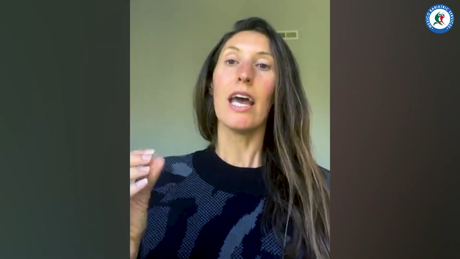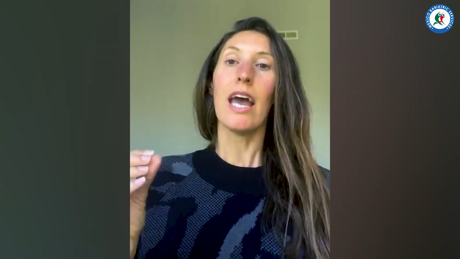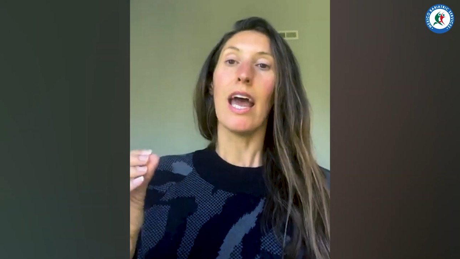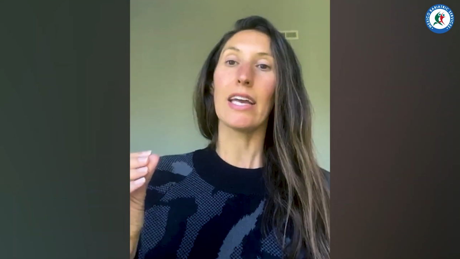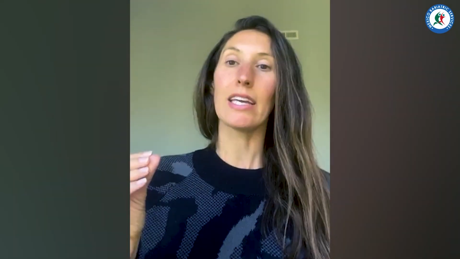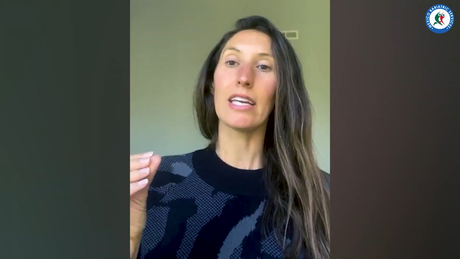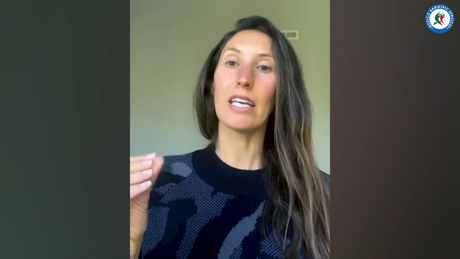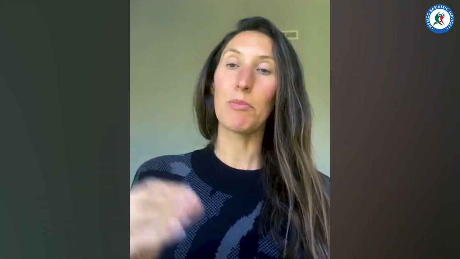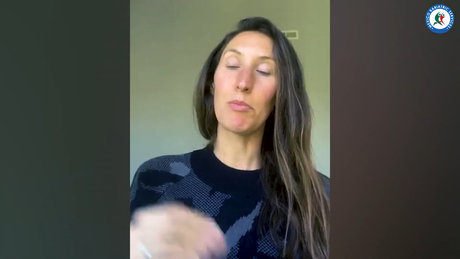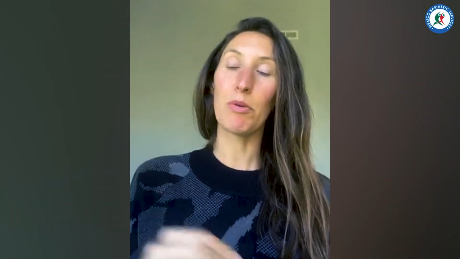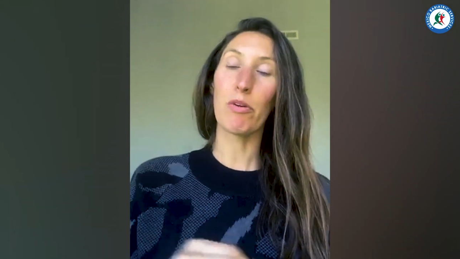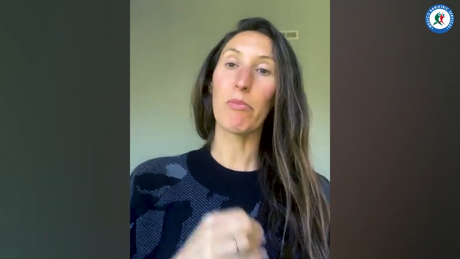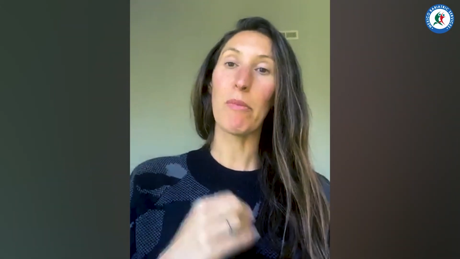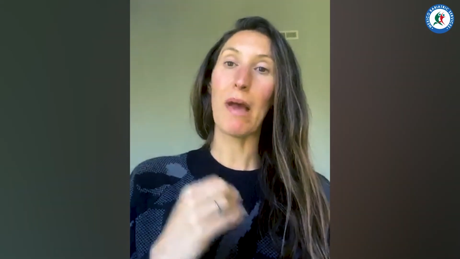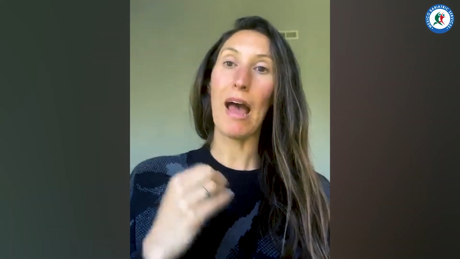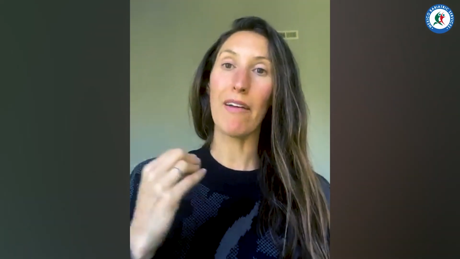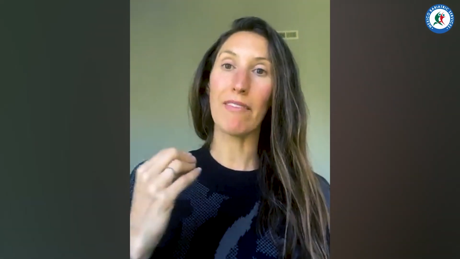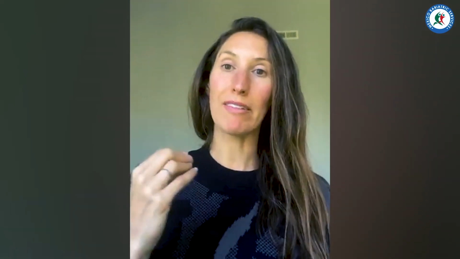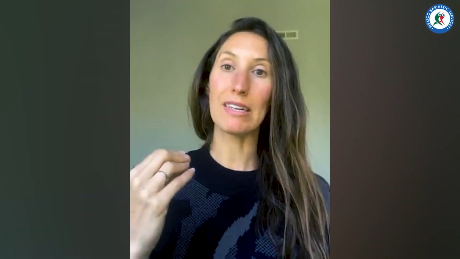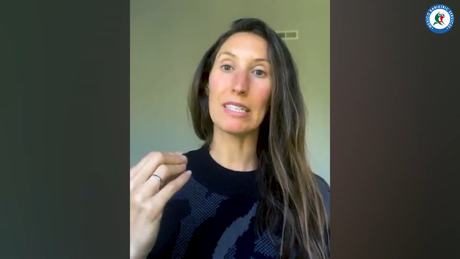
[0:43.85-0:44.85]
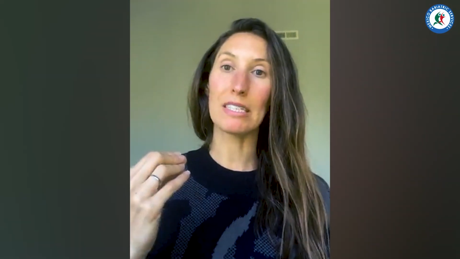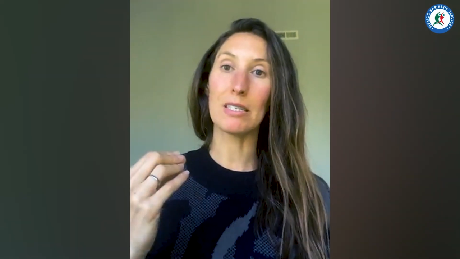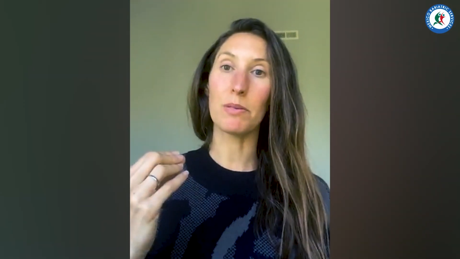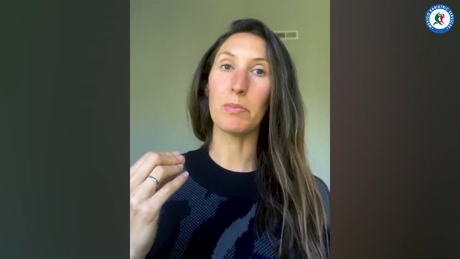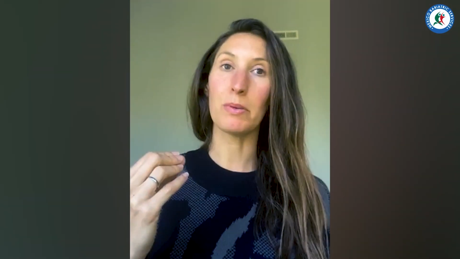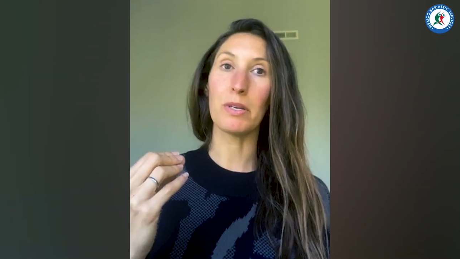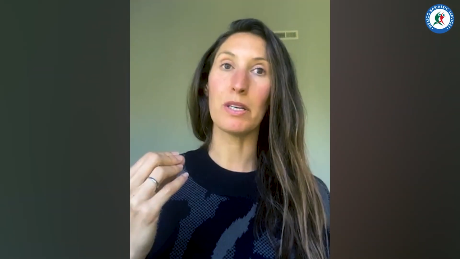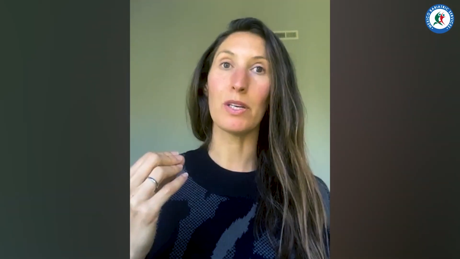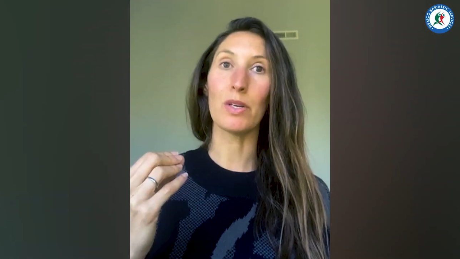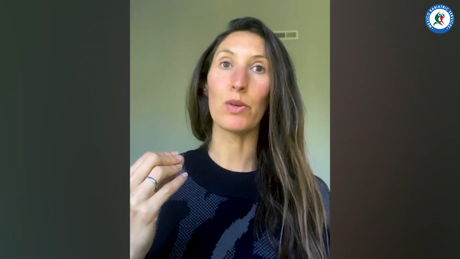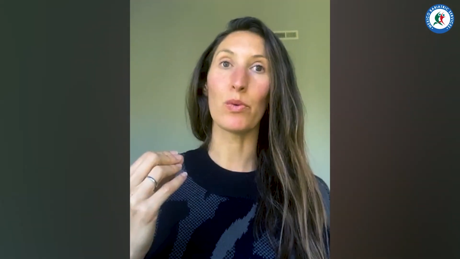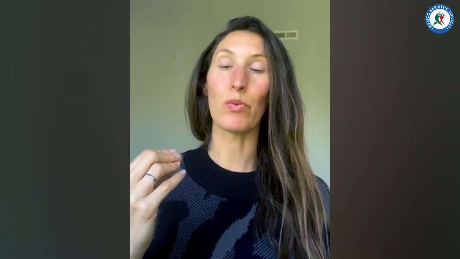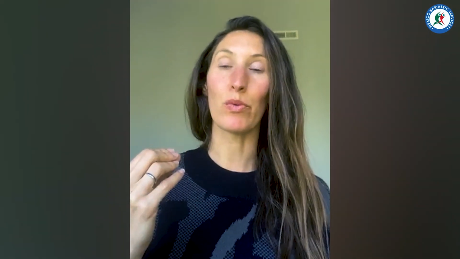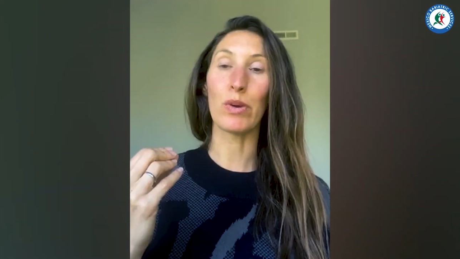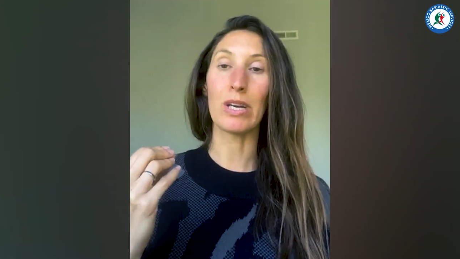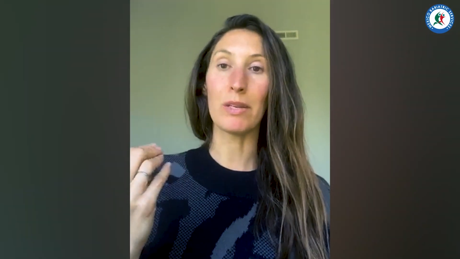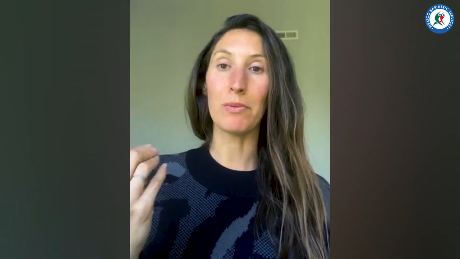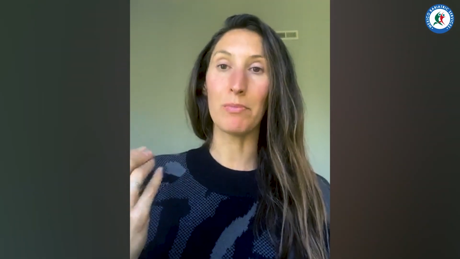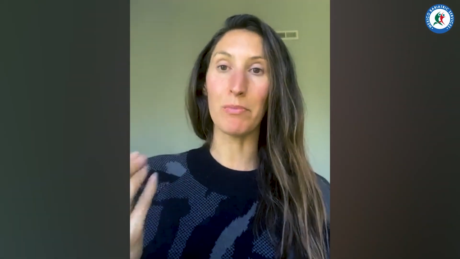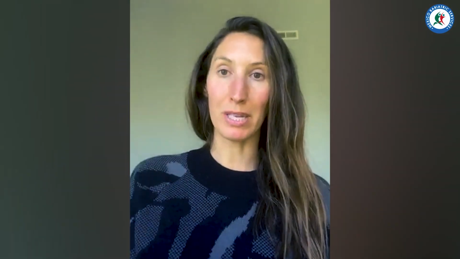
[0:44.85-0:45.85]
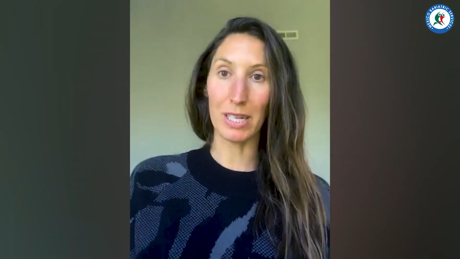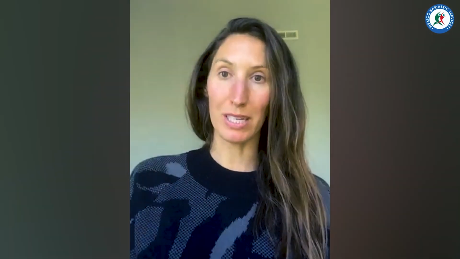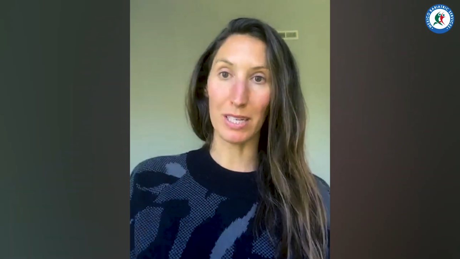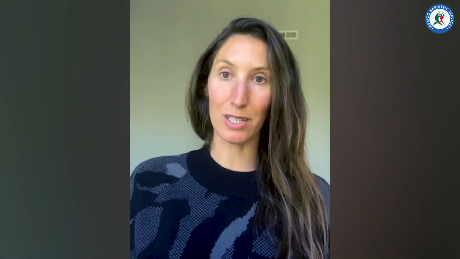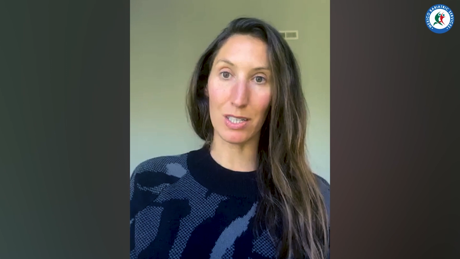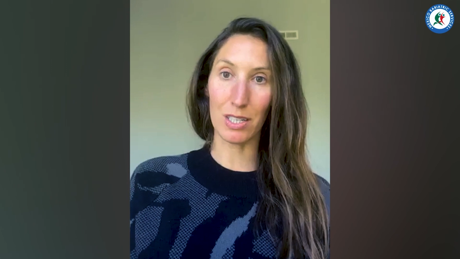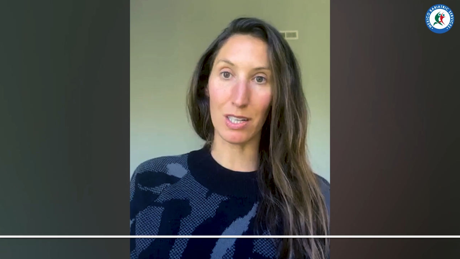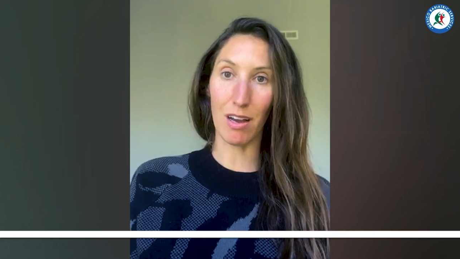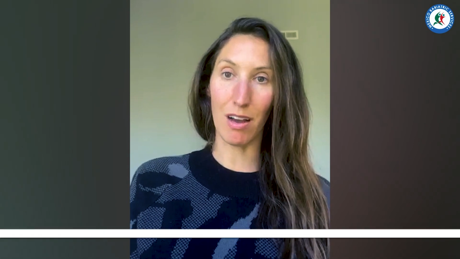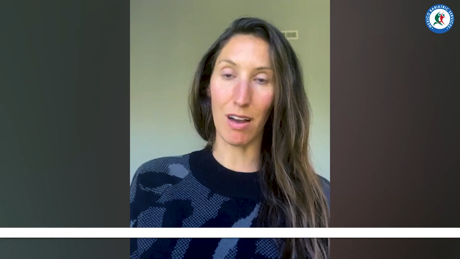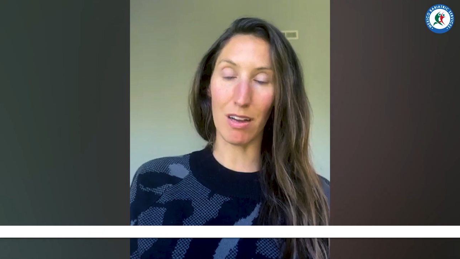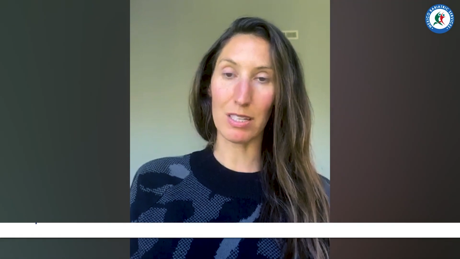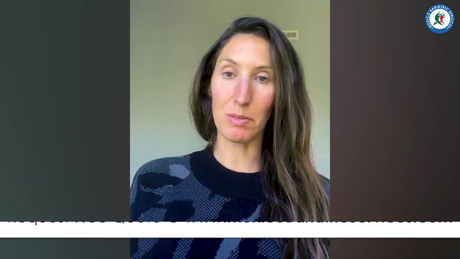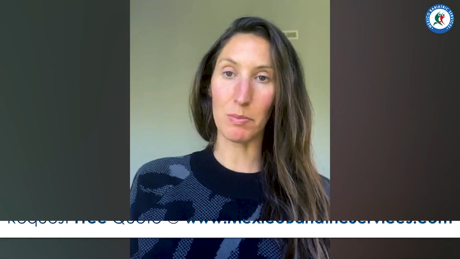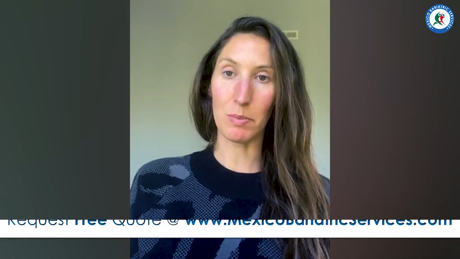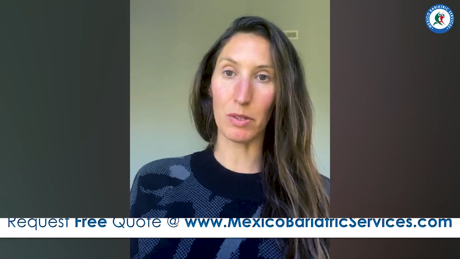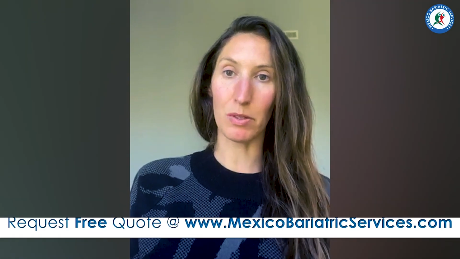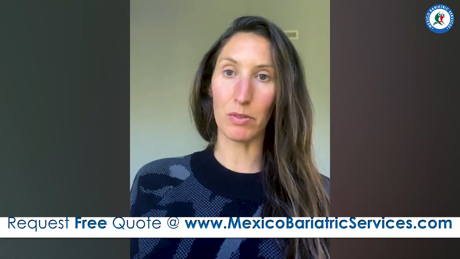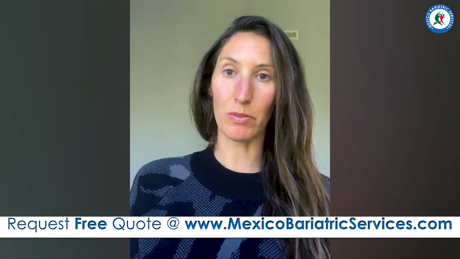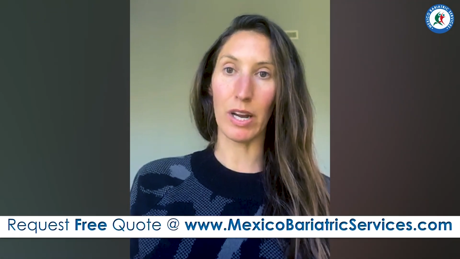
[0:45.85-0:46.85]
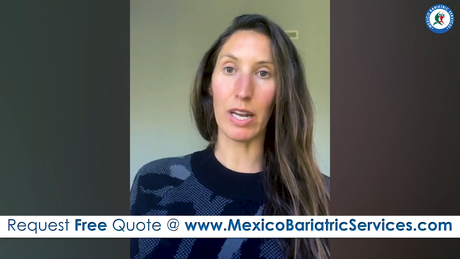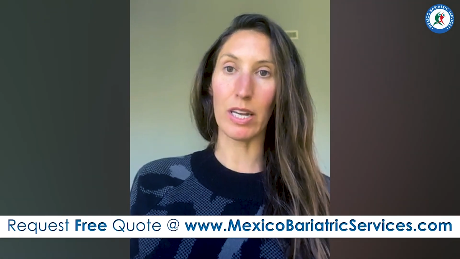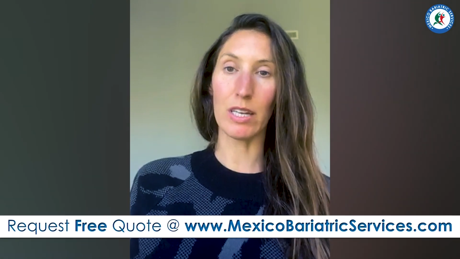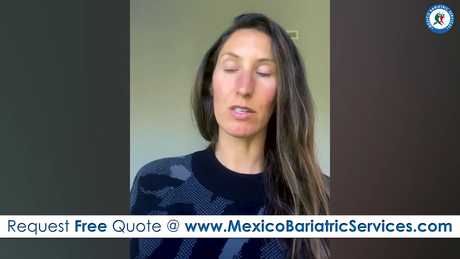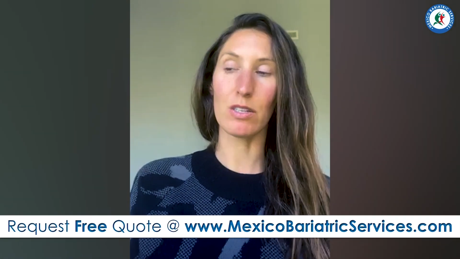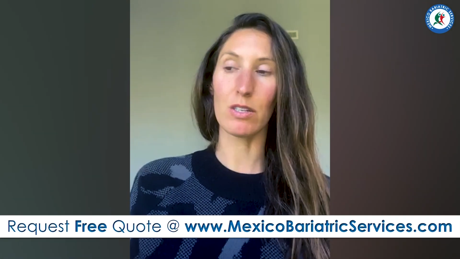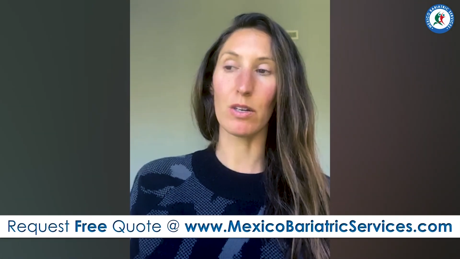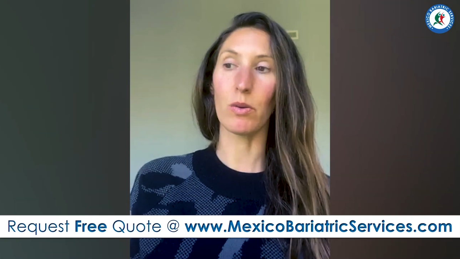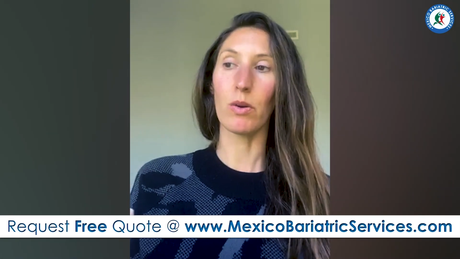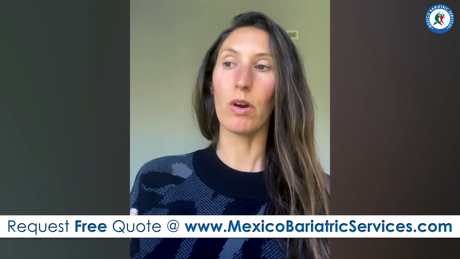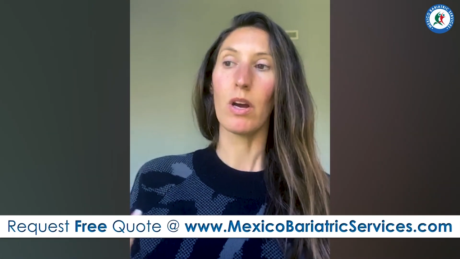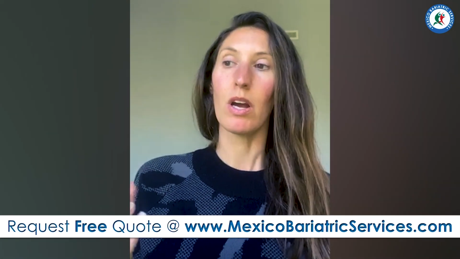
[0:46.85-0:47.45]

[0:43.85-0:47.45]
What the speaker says: and keep you from having to be readmitted to the hospital, right? So